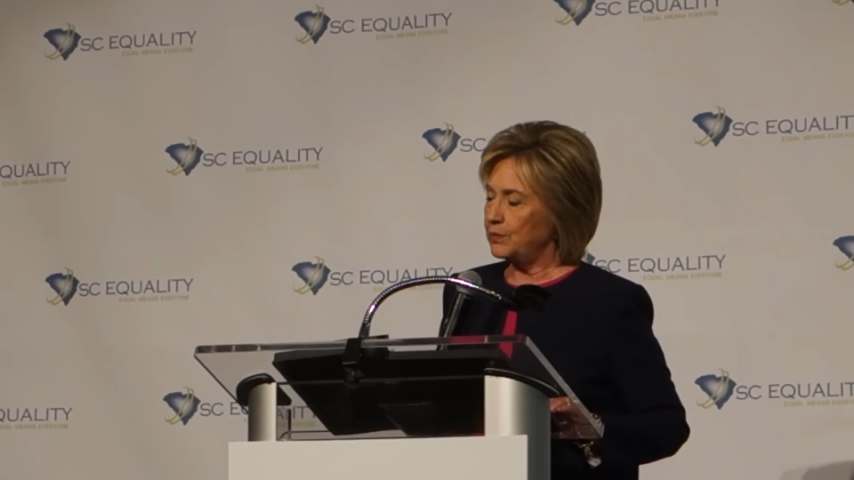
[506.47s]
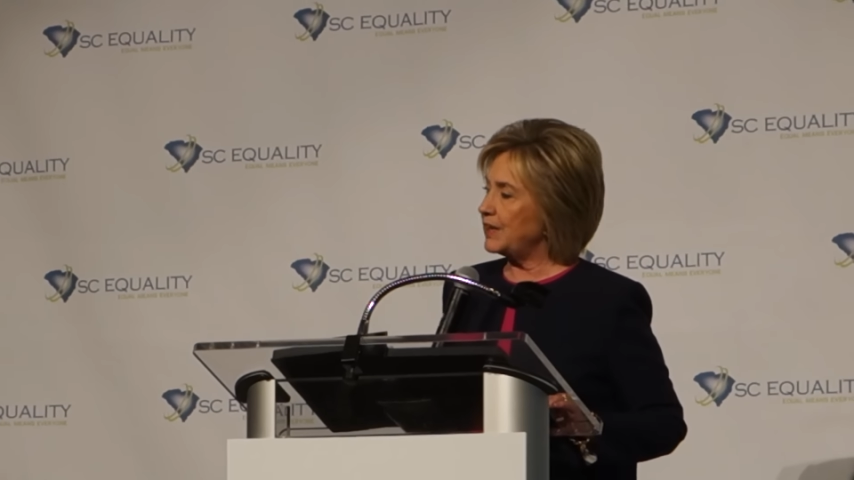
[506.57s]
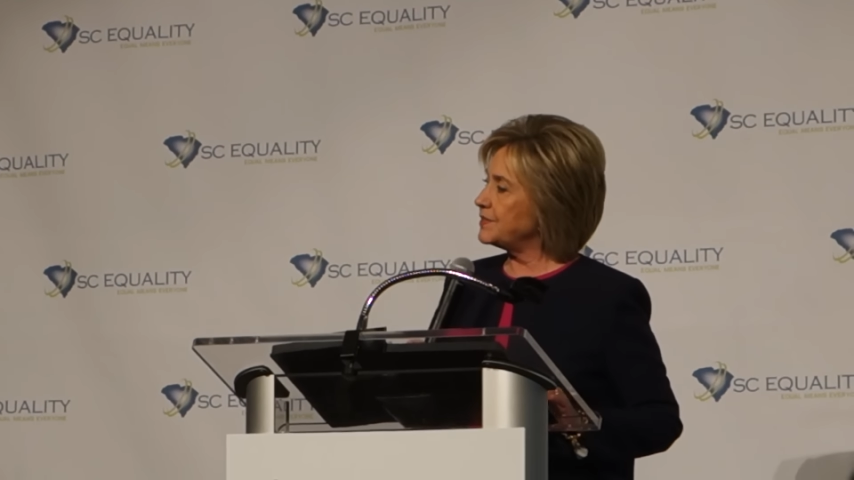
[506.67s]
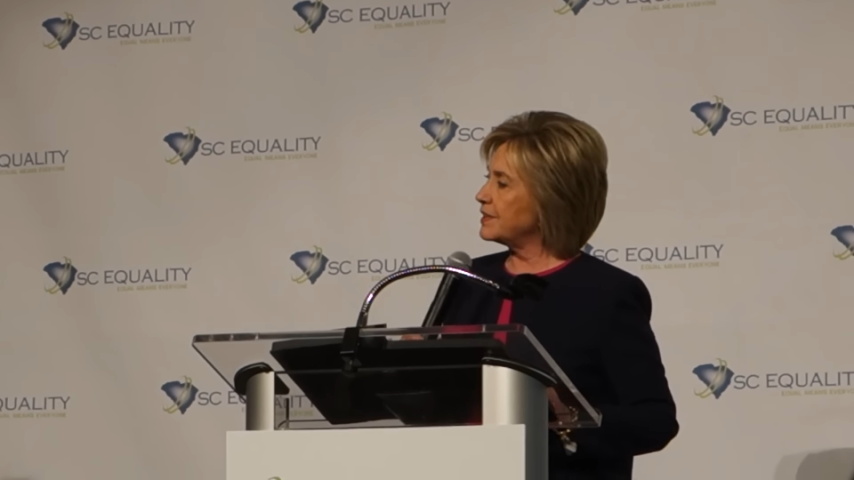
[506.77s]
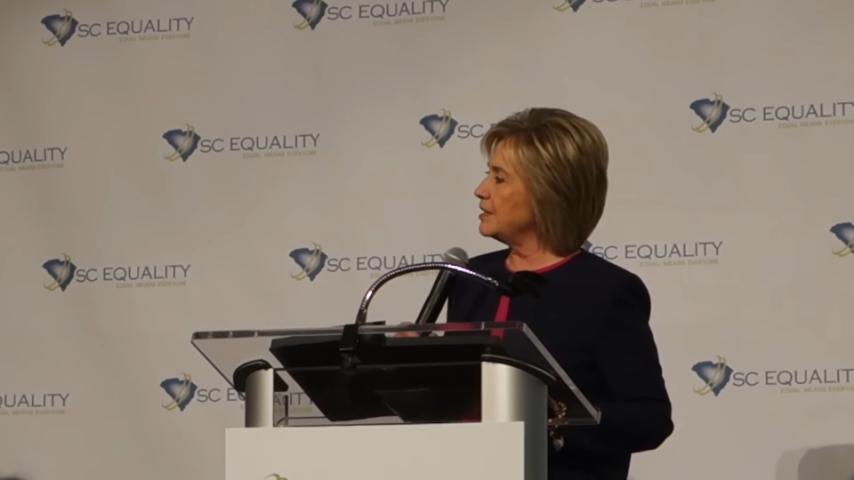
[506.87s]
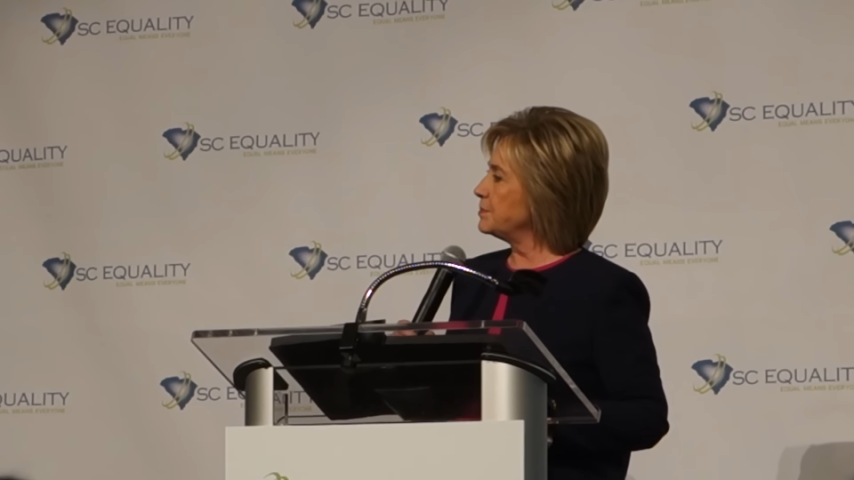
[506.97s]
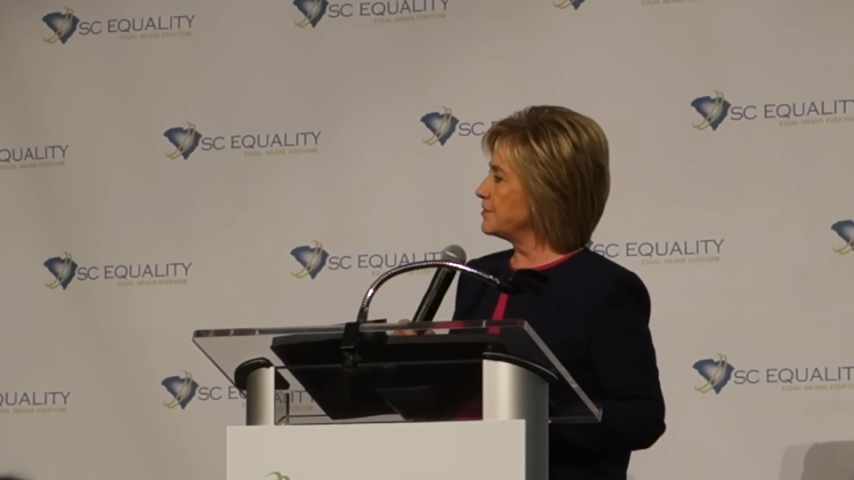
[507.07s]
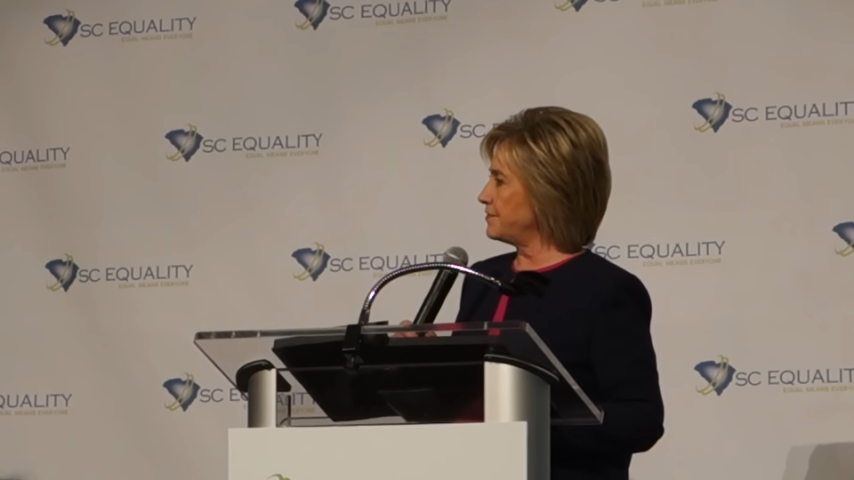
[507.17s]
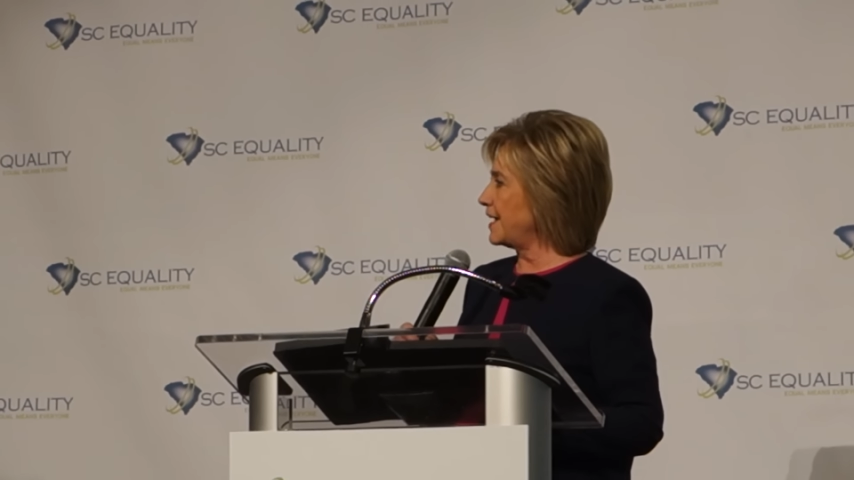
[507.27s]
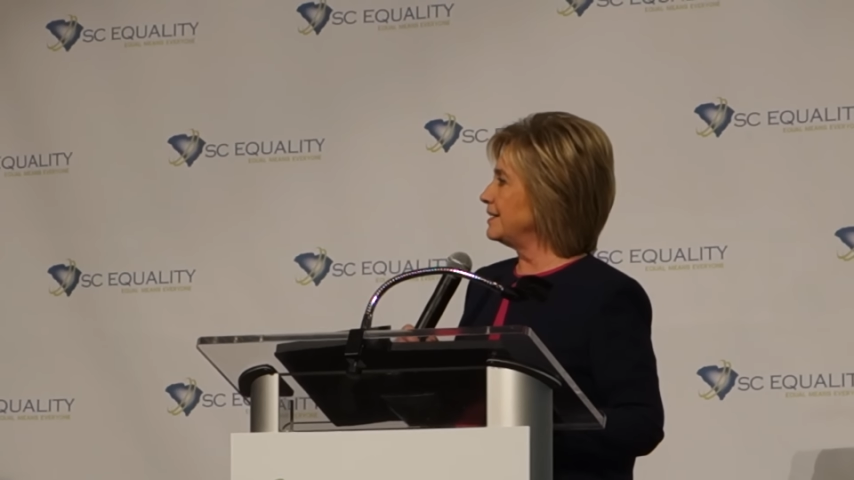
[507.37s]
we have to keep
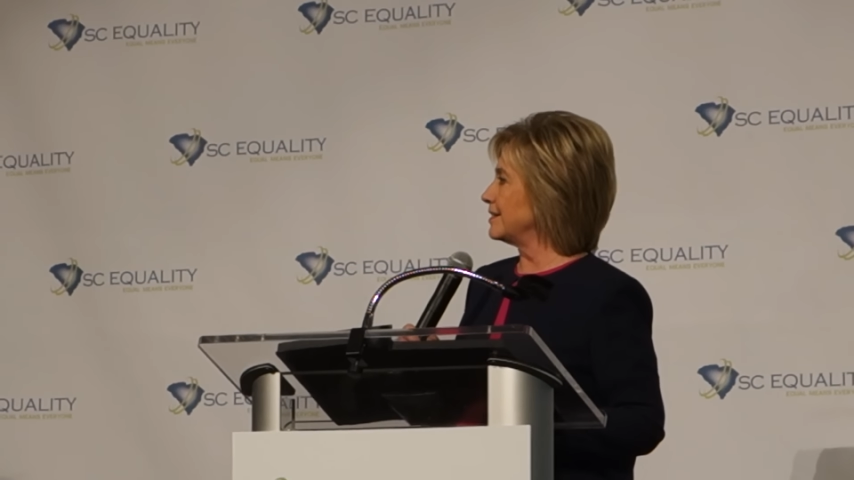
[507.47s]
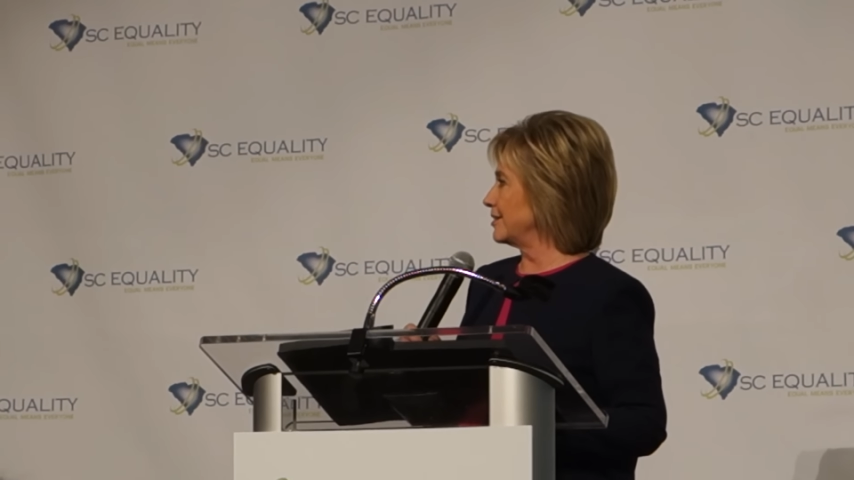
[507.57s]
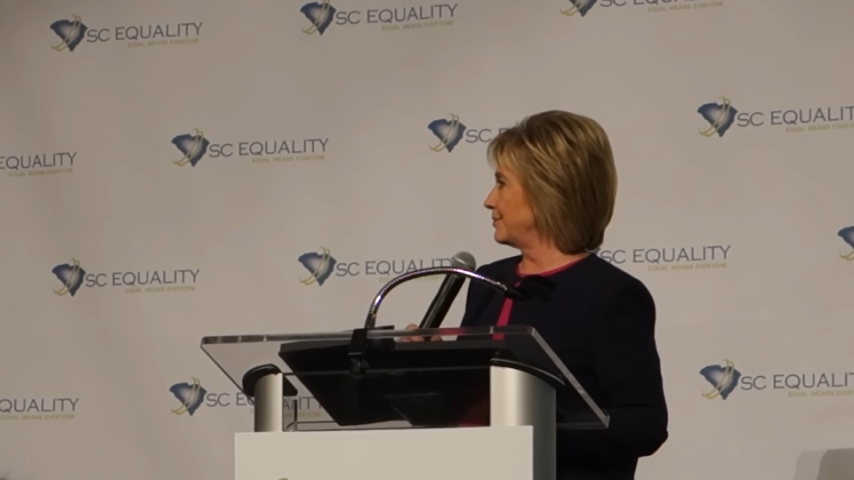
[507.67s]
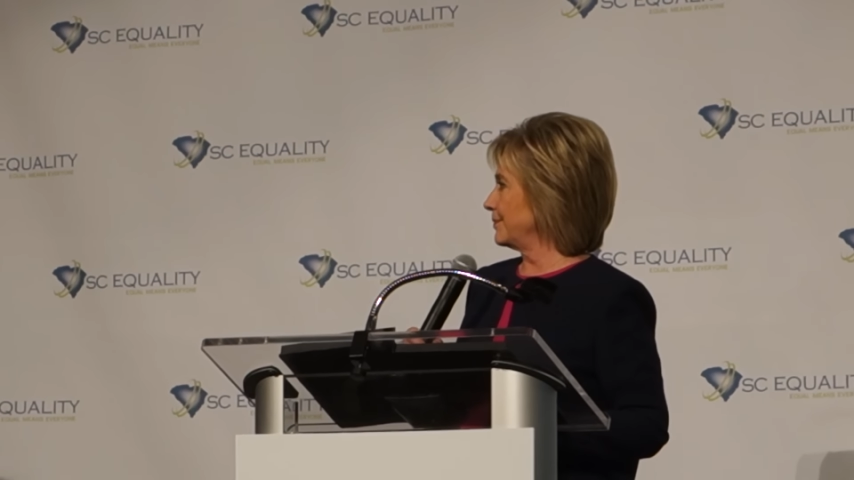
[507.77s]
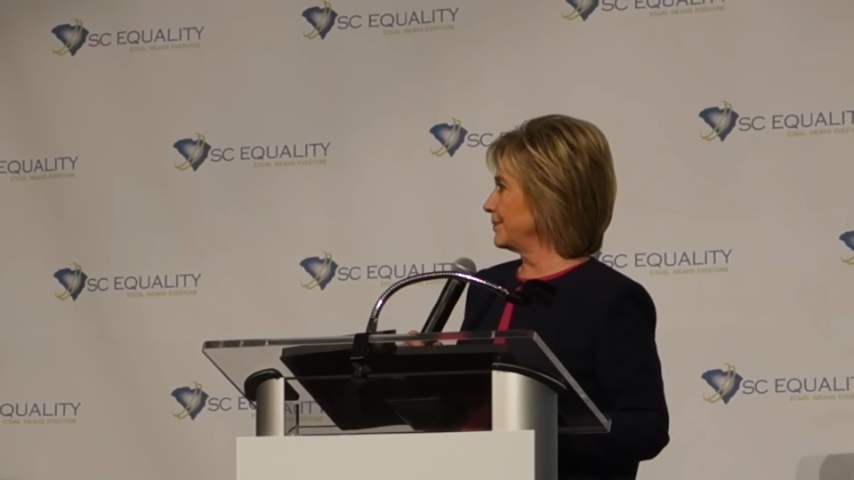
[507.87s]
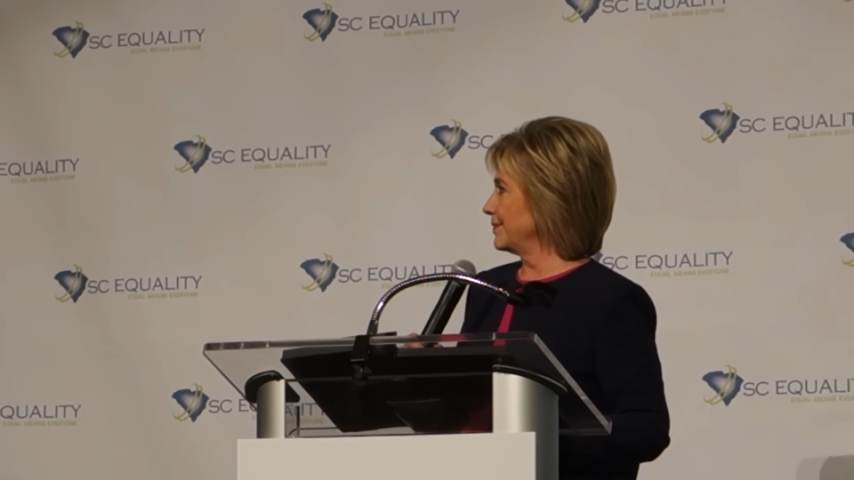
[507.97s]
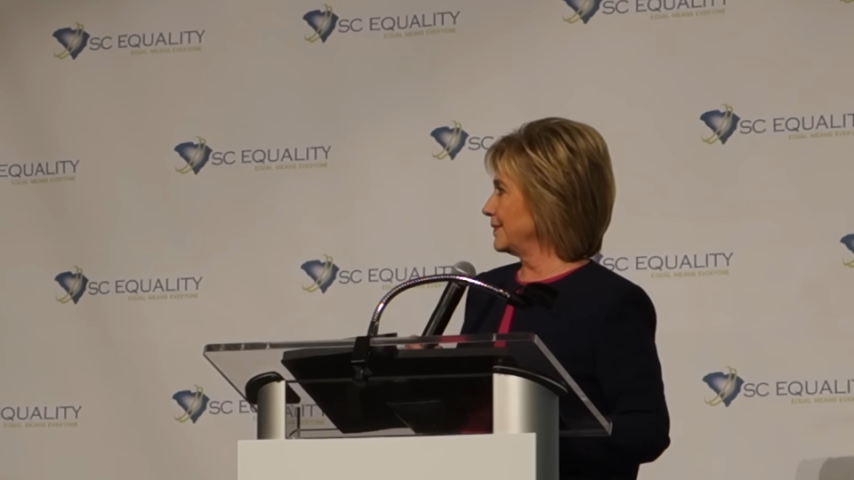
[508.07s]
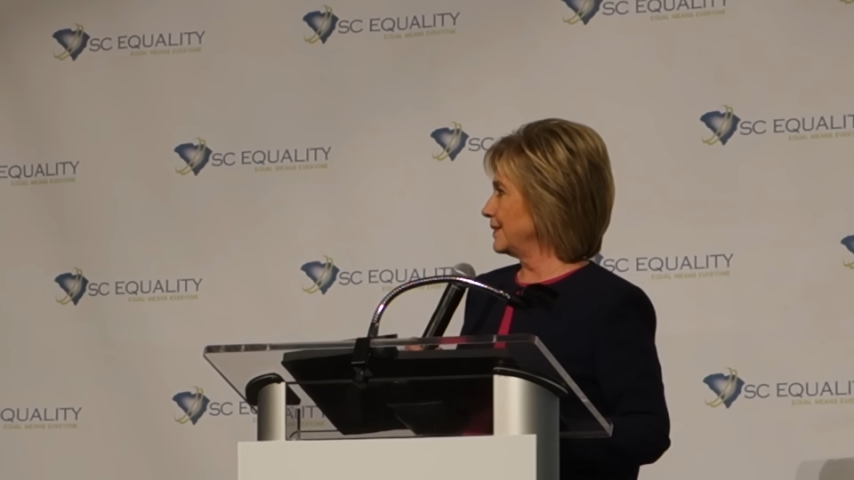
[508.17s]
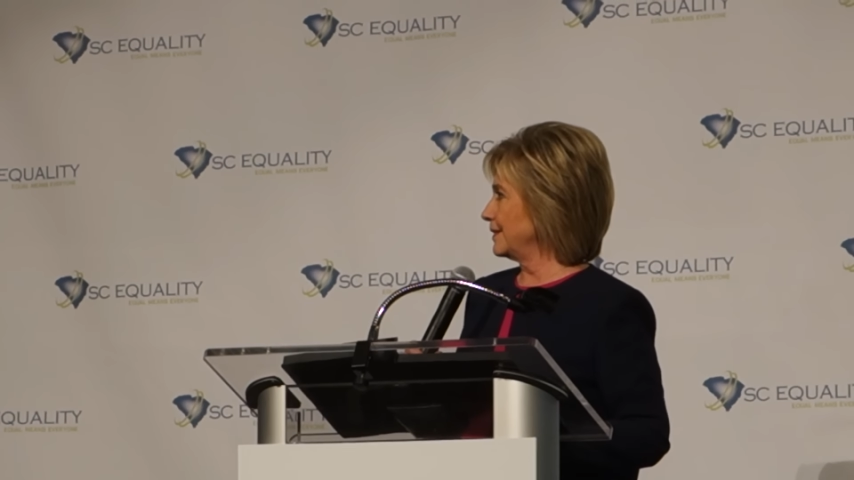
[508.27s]
defending